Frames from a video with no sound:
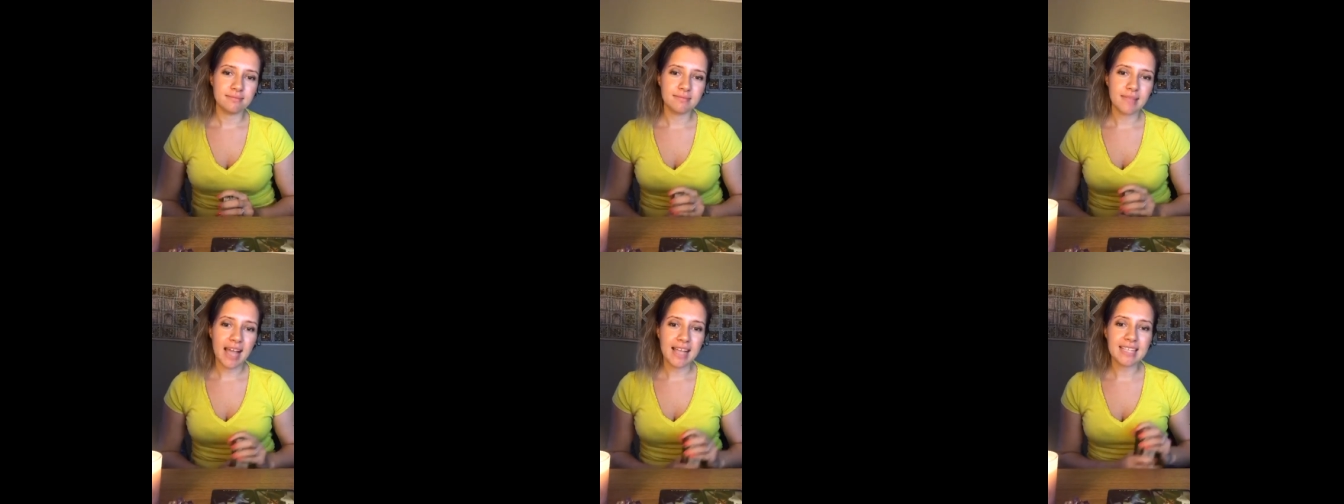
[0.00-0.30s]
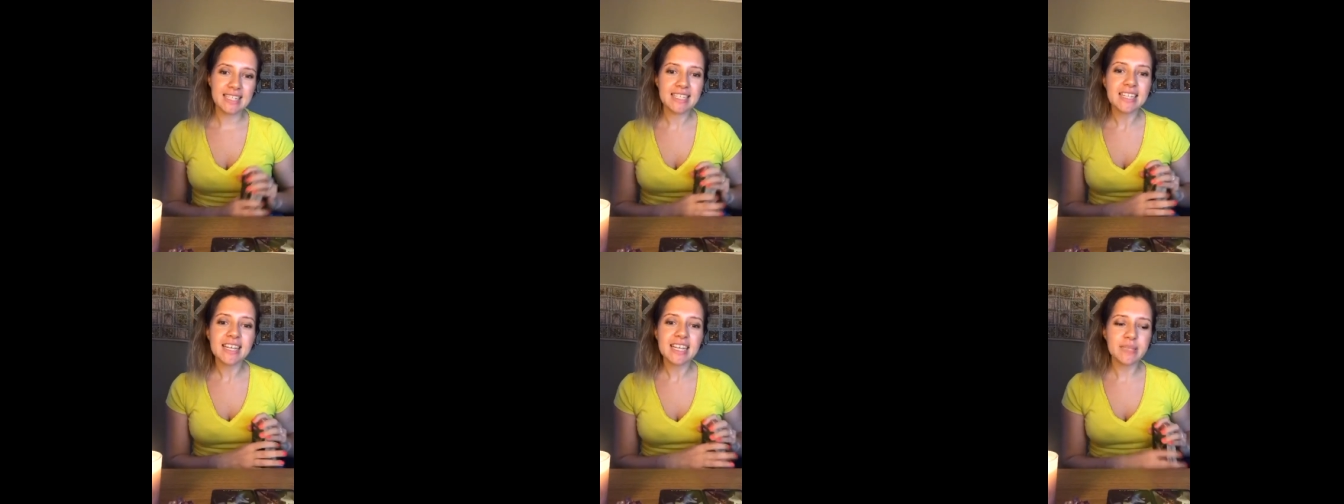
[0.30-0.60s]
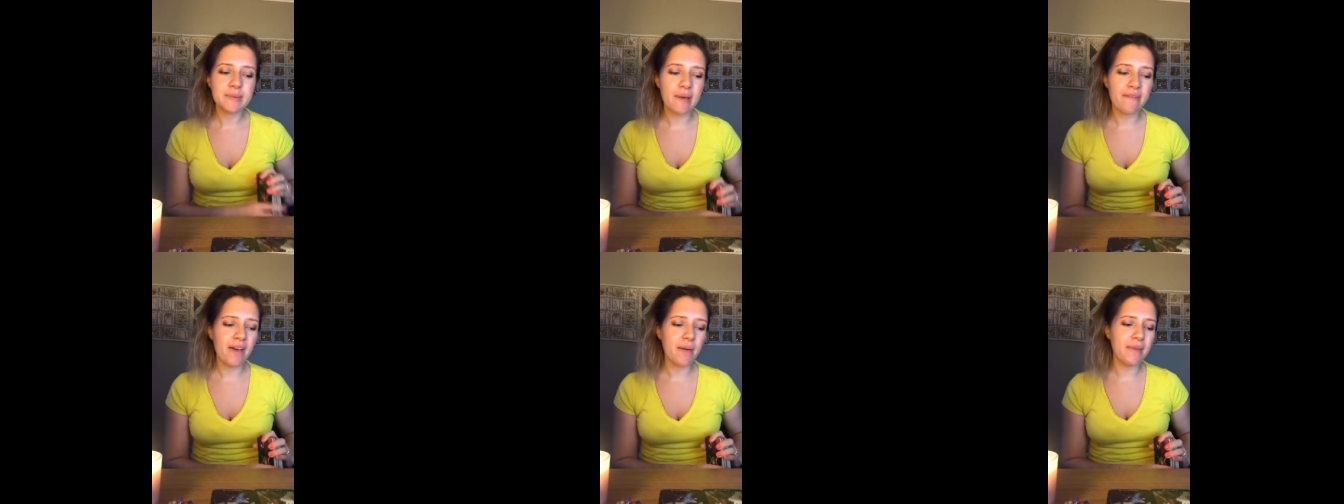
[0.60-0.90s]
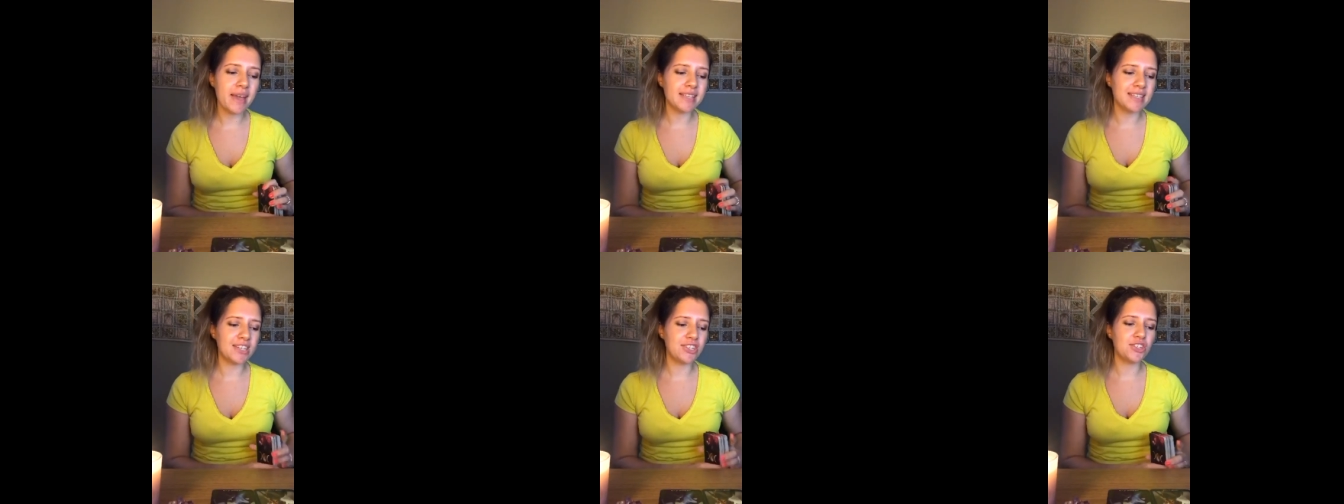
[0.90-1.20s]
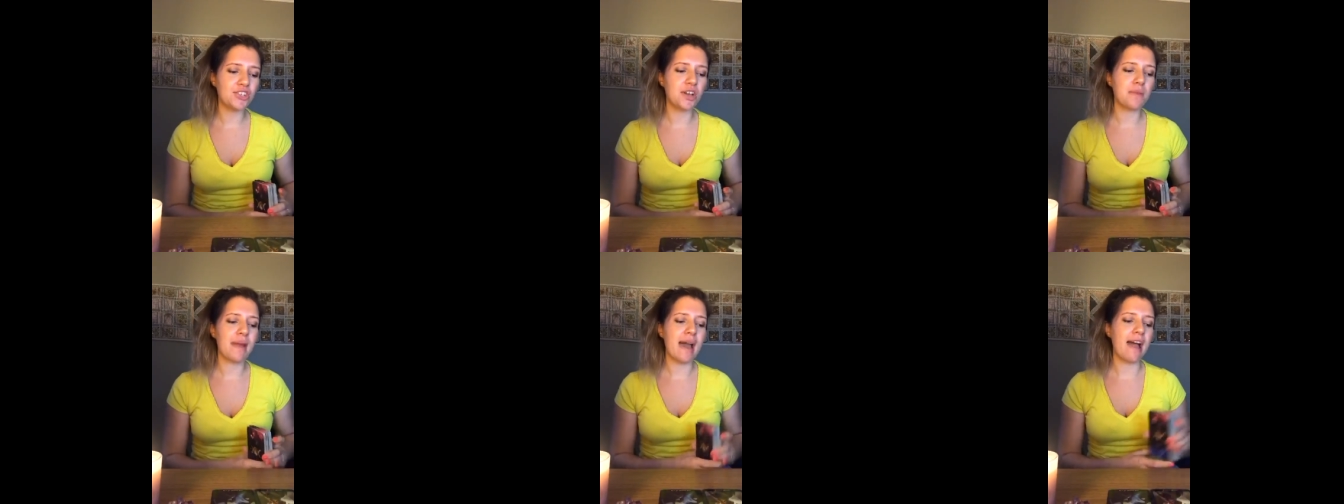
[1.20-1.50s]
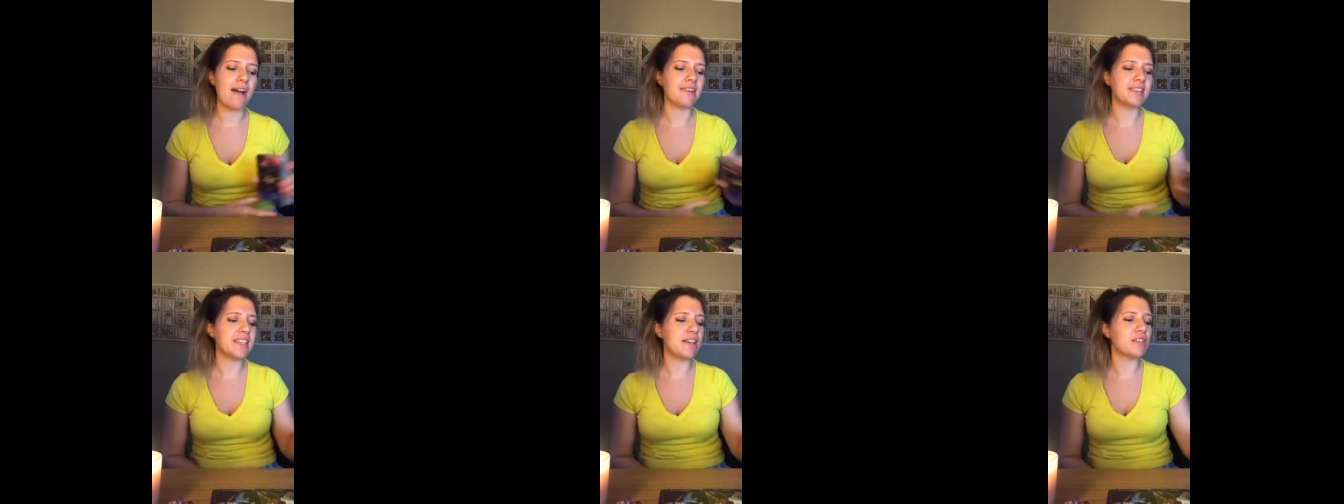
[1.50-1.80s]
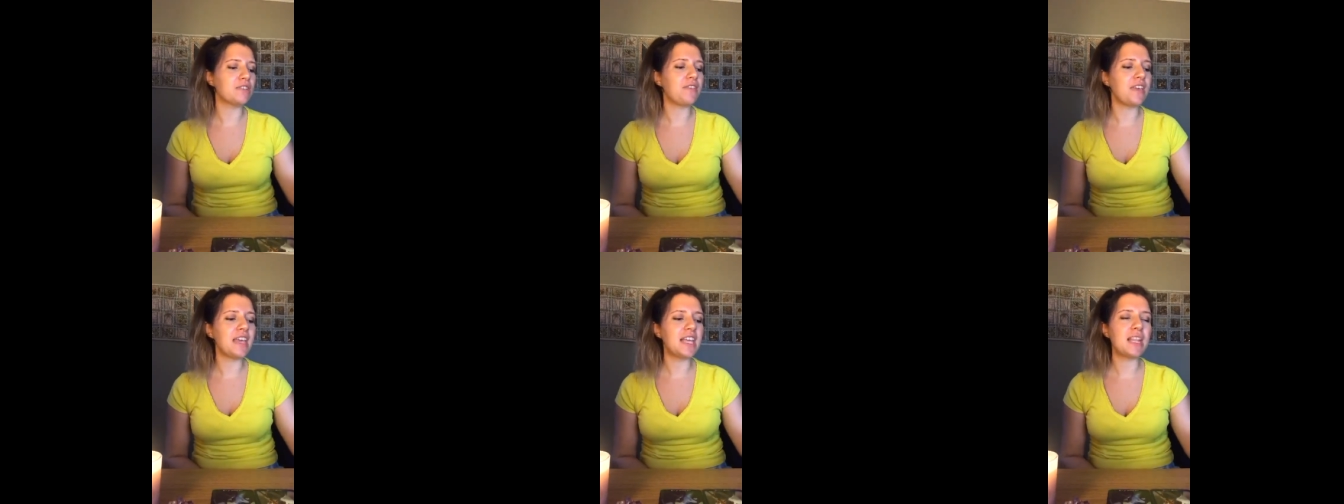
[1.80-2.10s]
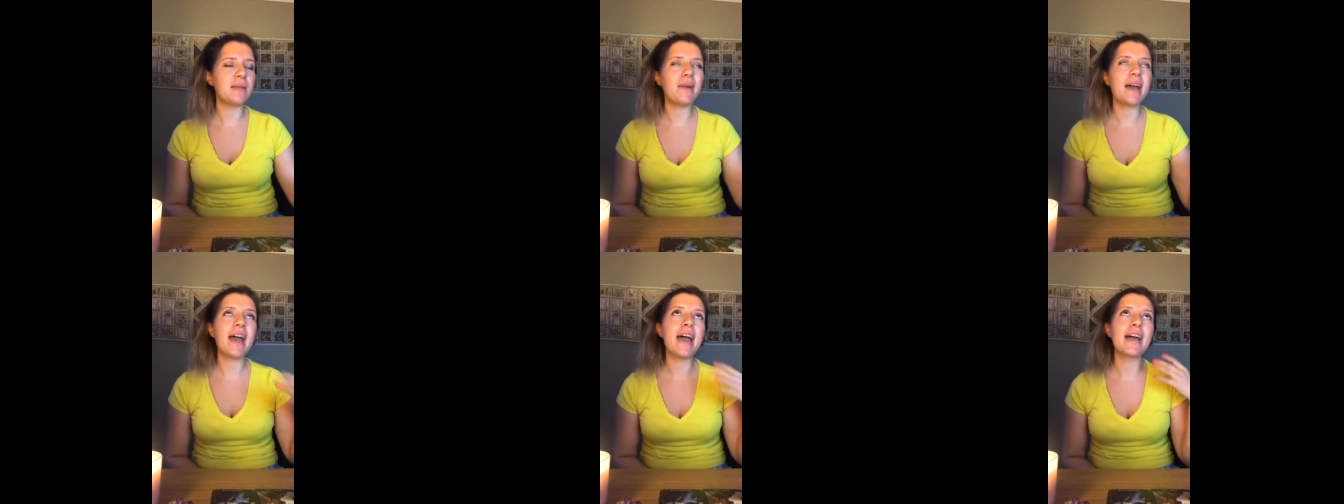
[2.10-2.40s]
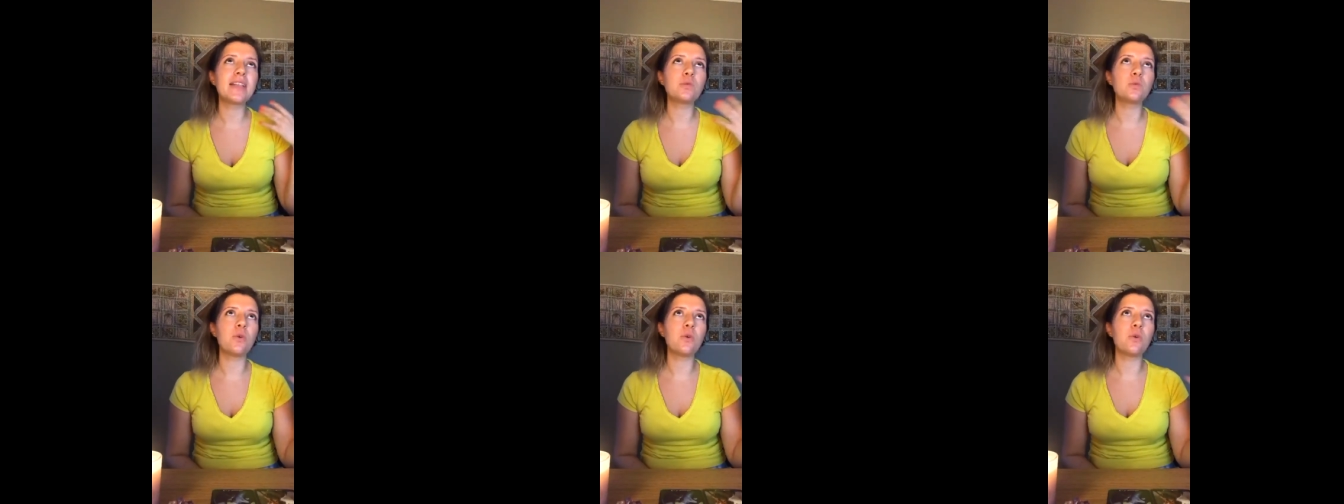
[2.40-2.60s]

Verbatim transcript: I didn't expect that message to come out because I was thinking in my head,